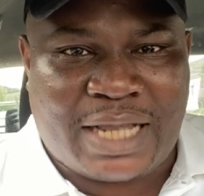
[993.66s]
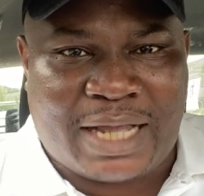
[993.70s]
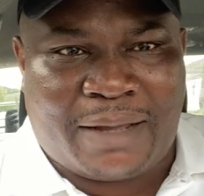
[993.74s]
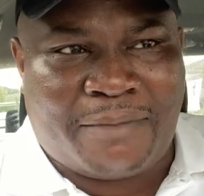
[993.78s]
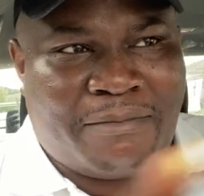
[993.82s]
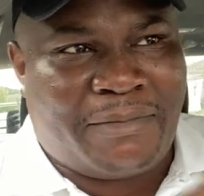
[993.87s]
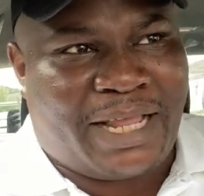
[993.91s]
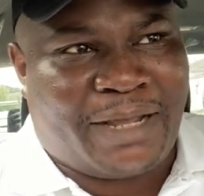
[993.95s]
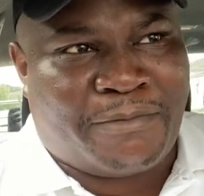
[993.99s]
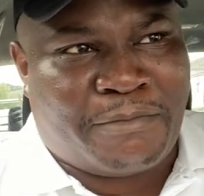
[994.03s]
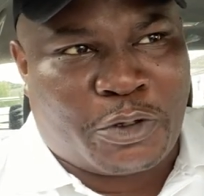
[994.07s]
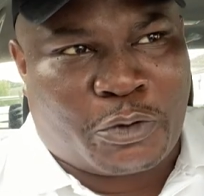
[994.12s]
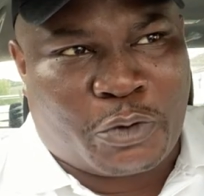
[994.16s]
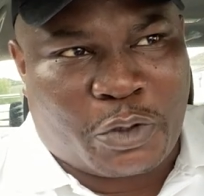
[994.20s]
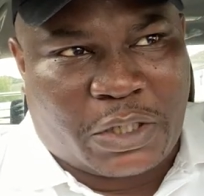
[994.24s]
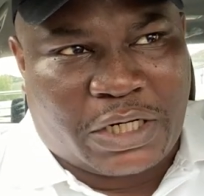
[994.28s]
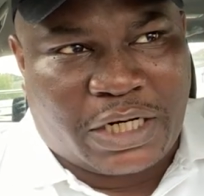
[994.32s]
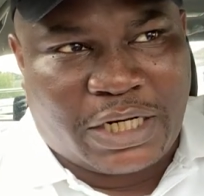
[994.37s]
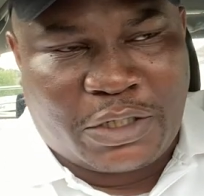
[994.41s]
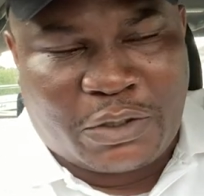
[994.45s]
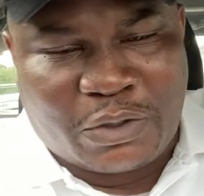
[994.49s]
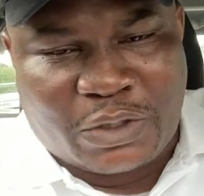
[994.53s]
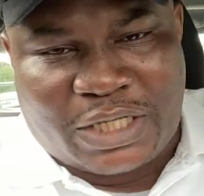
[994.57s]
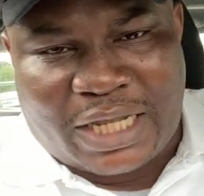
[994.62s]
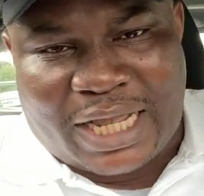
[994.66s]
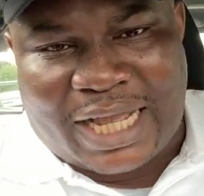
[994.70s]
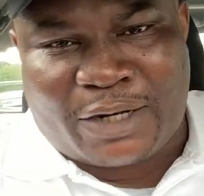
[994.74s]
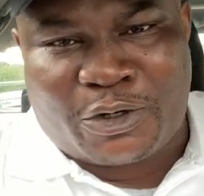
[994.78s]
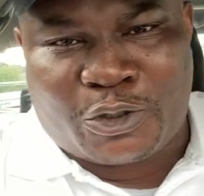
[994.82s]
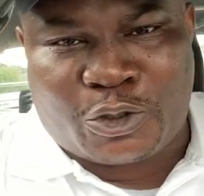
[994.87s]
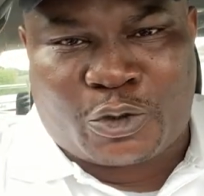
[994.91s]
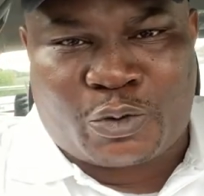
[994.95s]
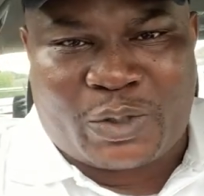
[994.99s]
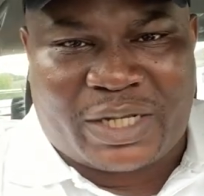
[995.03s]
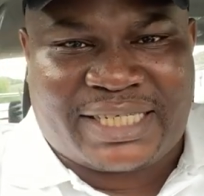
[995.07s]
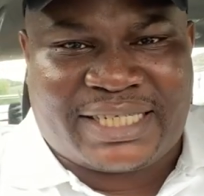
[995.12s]
Let me quickly use
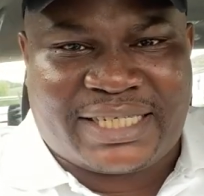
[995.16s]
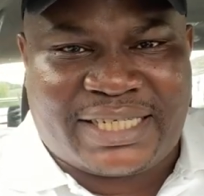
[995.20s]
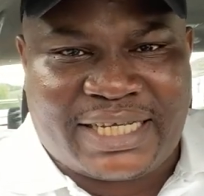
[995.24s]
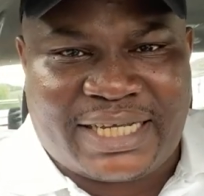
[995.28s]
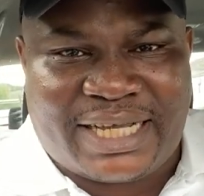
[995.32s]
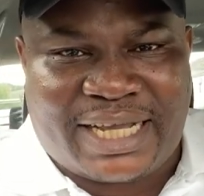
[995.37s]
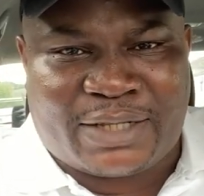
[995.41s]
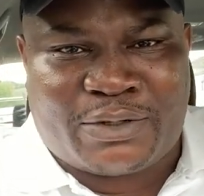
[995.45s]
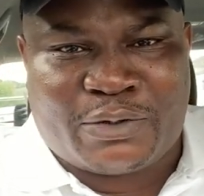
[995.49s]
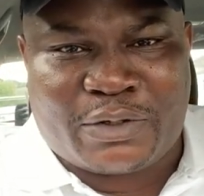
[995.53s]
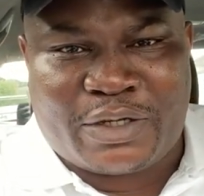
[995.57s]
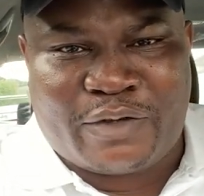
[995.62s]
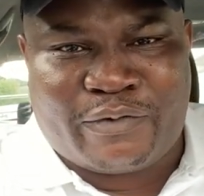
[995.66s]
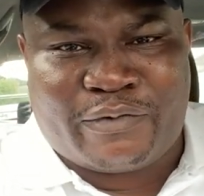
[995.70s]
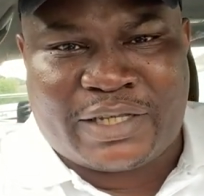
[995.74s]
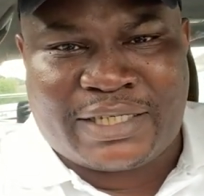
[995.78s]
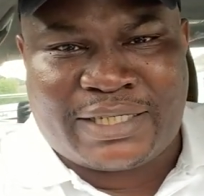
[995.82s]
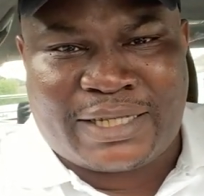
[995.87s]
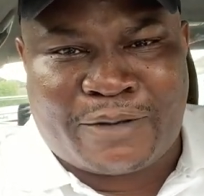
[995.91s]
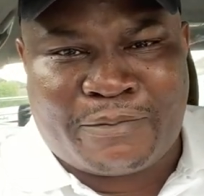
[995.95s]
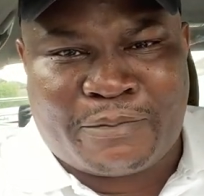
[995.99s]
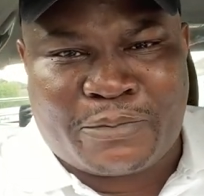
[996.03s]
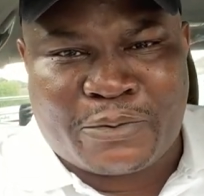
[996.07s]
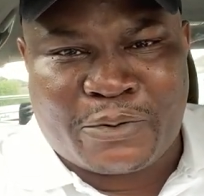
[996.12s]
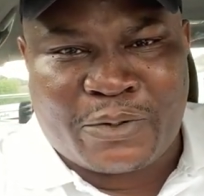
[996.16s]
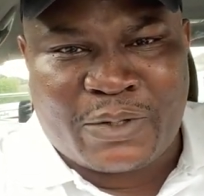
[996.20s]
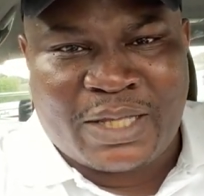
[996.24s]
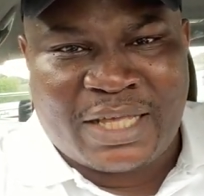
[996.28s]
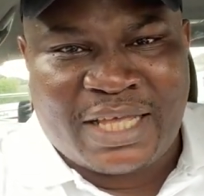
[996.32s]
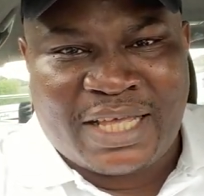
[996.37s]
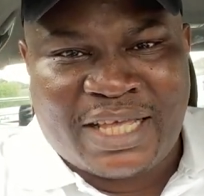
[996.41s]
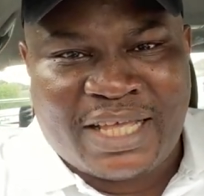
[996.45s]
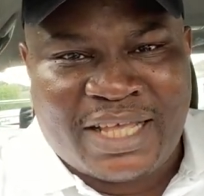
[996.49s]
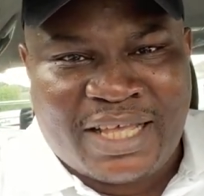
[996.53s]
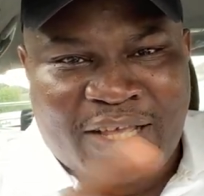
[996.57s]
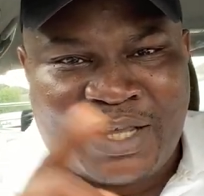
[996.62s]
Arnold Schwarzenegger to give example.
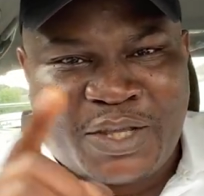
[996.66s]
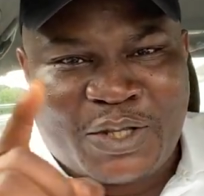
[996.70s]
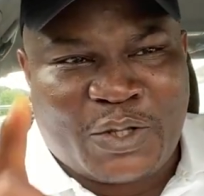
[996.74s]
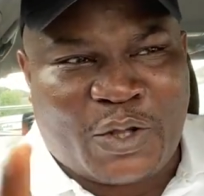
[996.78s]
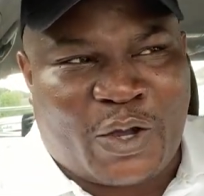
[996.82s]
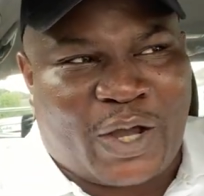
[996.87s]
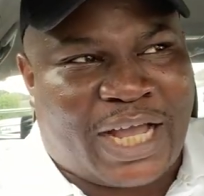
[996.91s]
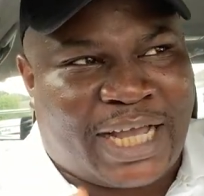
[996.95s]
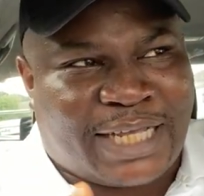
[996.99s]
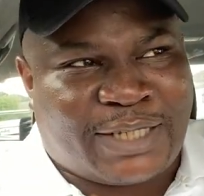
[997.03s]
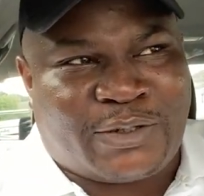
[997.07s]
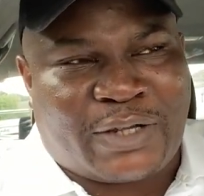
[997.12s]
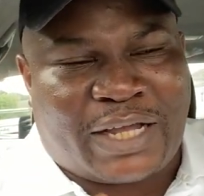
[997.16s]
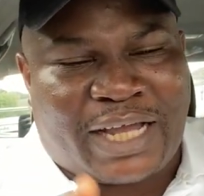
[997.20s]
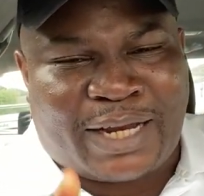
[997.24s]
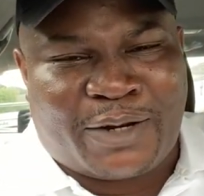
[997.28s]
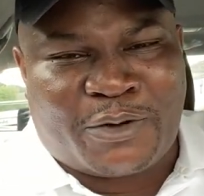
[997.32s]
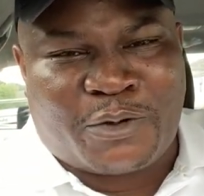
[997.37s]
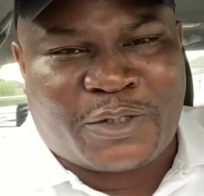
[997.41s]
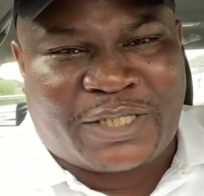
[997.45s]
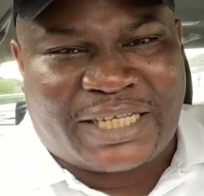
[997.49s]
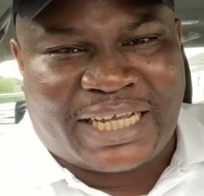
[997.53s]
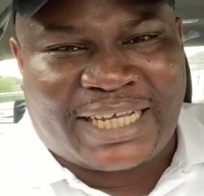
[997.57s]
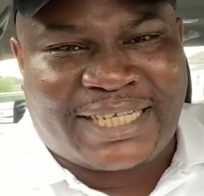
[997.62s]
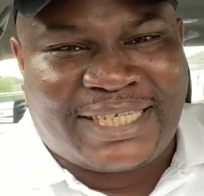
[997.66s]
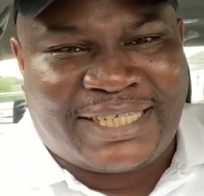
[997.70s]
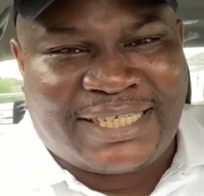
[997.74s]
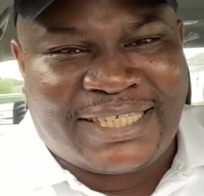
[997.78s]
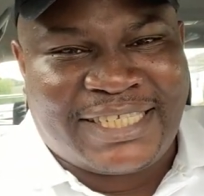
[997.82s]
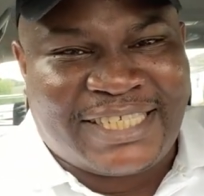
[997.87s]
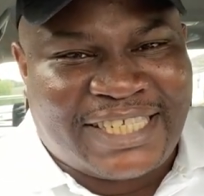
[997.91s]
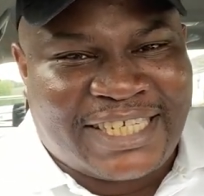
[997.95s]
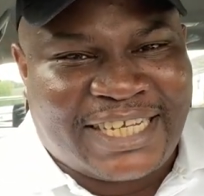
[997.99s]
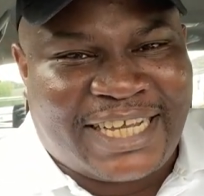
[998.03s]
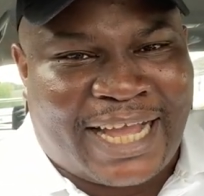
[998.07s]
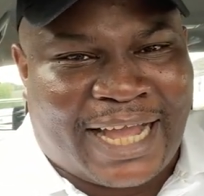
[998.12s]
You know, as Arnold
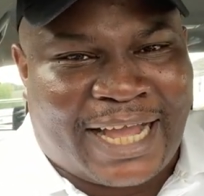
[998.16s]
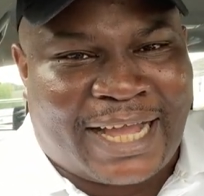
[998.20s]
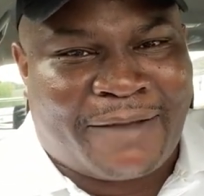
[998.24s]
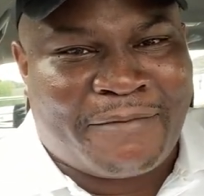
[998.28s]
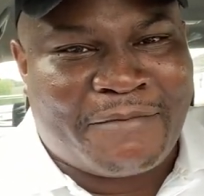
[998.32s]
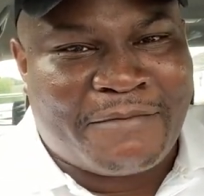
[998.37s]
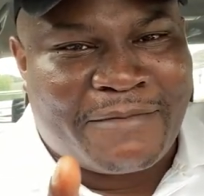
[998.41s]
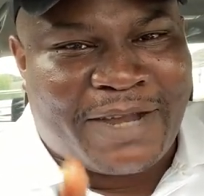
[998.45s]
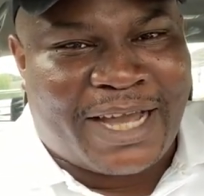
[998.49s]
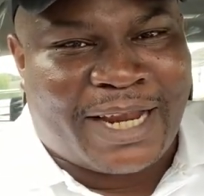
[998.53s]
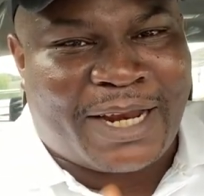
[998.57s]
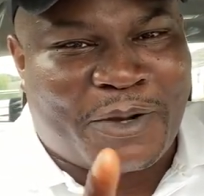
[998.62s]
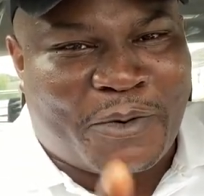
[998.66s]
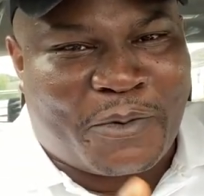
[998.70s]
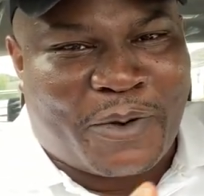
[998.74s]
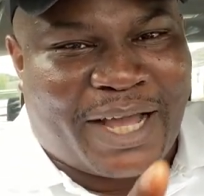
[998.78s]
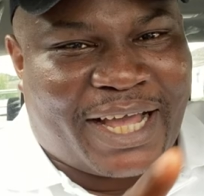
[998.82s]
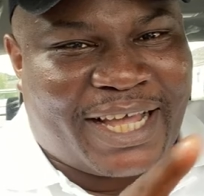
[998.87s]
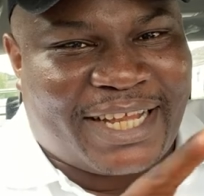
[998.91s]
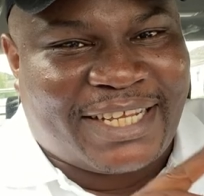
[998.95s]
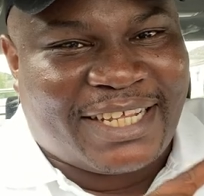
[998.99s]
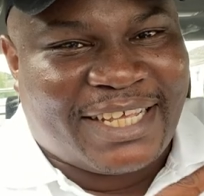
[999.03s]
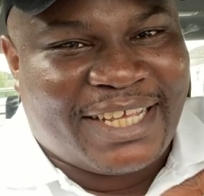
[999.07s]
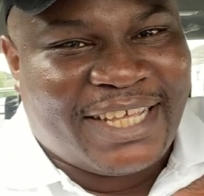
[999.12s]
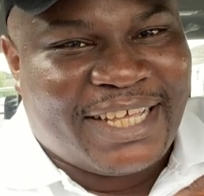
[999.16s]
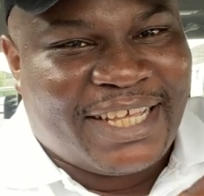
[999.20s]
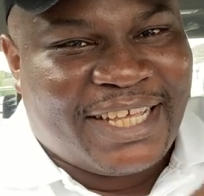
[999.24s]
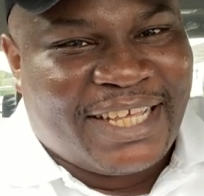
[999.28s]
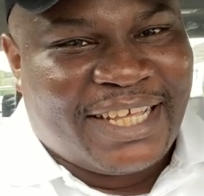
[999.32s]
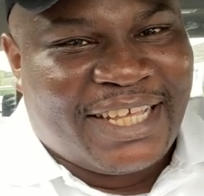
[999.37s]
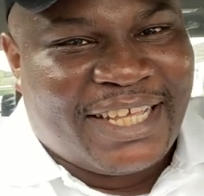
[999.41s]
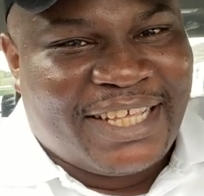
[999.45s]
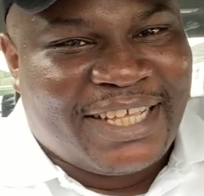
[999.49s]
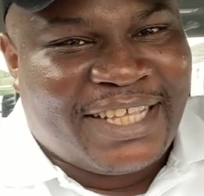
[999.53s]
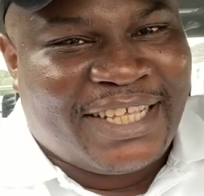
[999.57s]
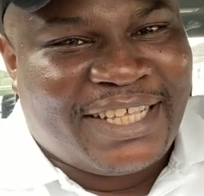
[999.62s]
Schwarzenegger married one
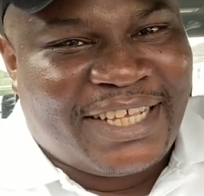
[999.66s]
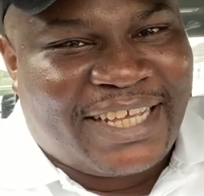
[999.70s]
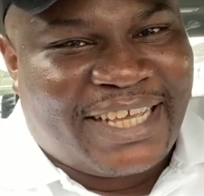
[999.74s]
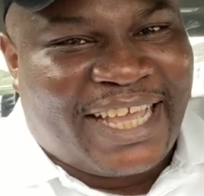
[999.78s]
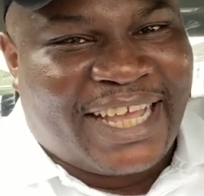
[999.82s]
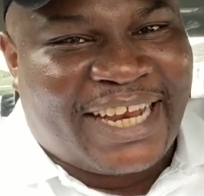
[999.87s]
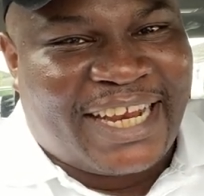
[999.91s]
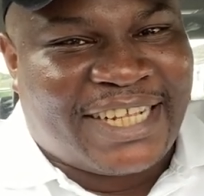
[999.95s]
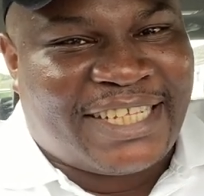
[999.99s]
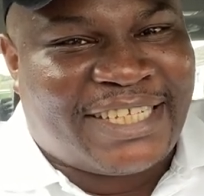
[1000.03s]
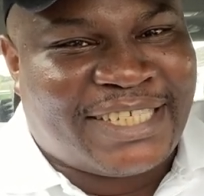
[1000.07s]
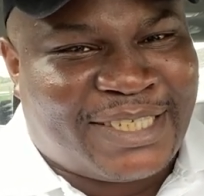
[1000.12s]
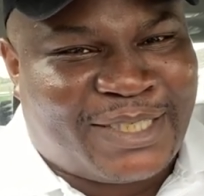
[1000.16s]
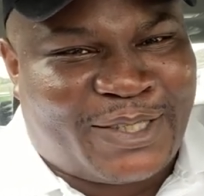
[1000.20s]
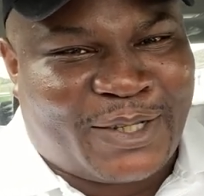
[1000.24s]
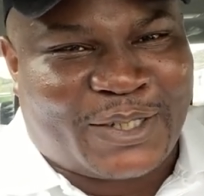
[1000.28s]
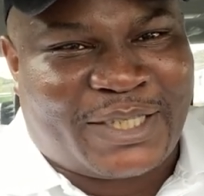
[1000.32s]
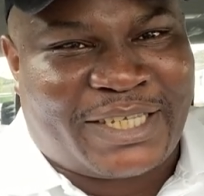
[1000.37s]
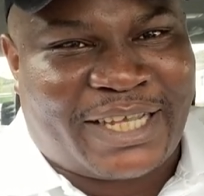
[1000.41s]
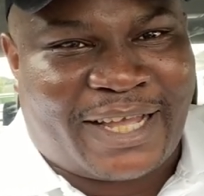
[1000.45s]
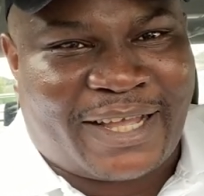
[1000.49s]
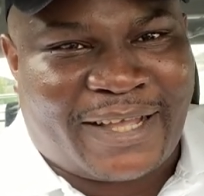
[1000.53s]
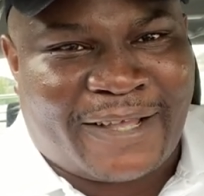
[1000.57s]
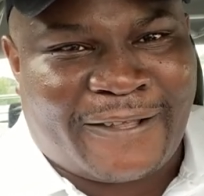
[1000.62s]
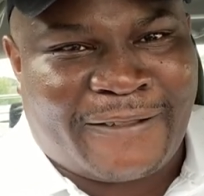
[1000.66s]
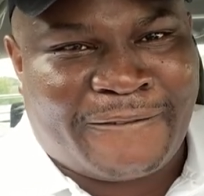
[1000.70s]
Kennedy's daughter.